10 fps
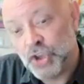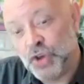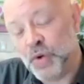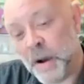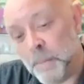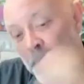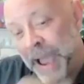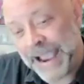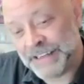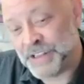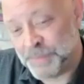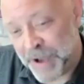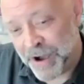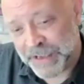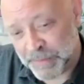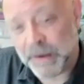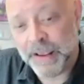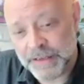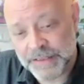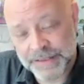you come back to the
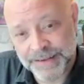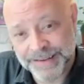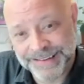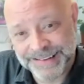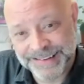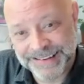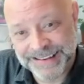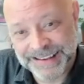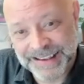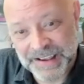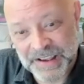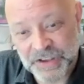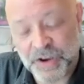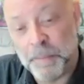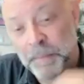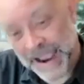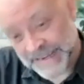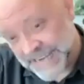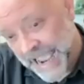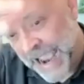marketplace. You come
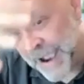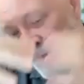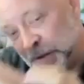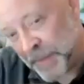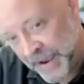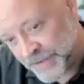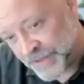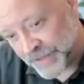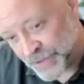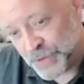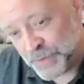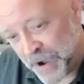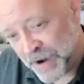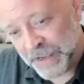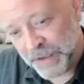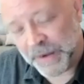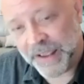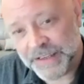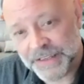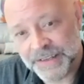back down the mountain to the
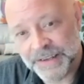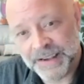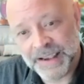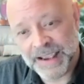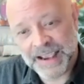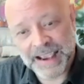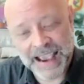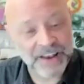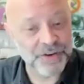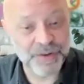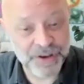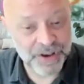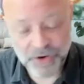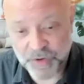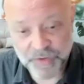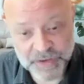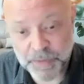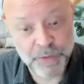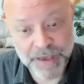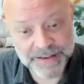marketplace. And you're, you're in this
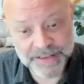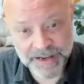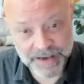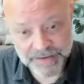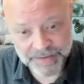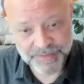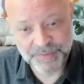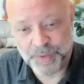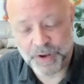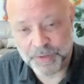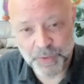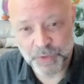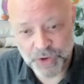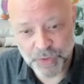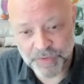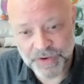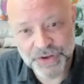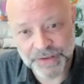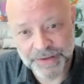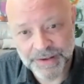both and state, what I call the
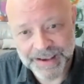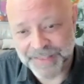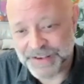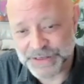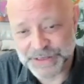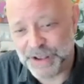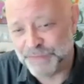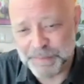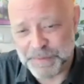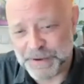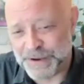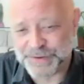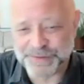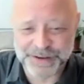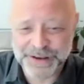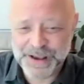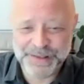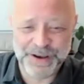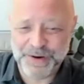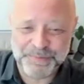unividual. And there's this lovely picture of the,
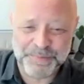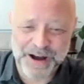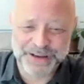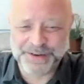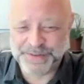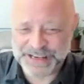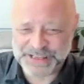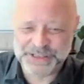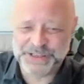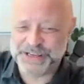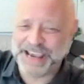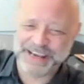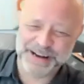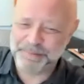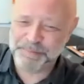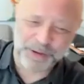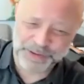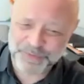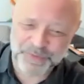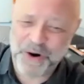the old master with his stick and a
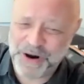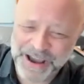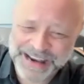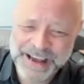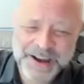bottle of wine